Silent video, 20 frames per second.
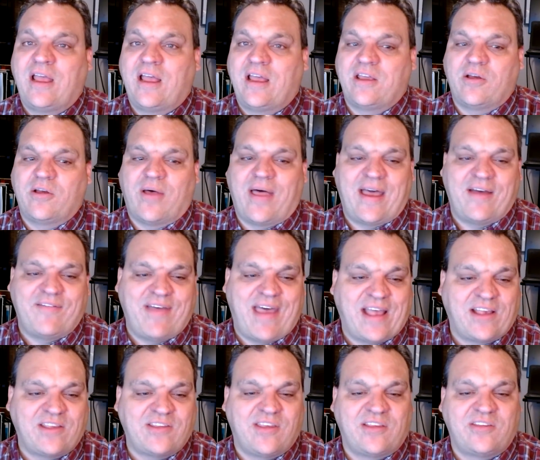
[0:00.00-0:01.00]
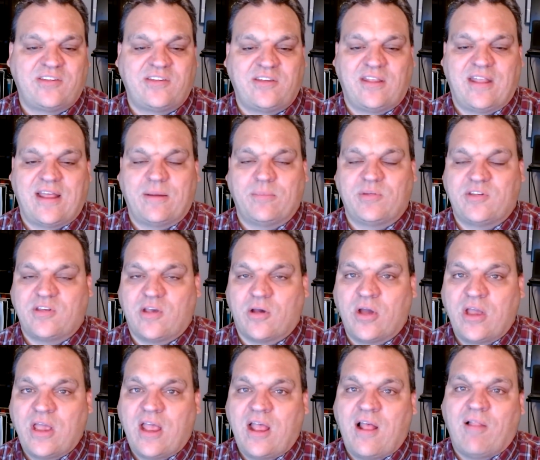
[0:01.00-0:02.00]
You'll have access to them.
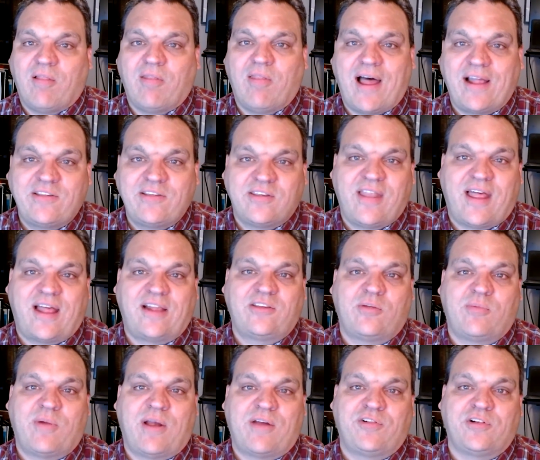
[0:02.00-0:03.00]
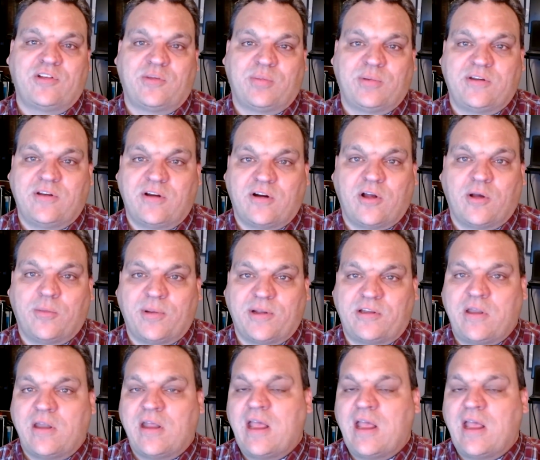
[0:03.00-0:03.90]
So lots and lots of reference material, but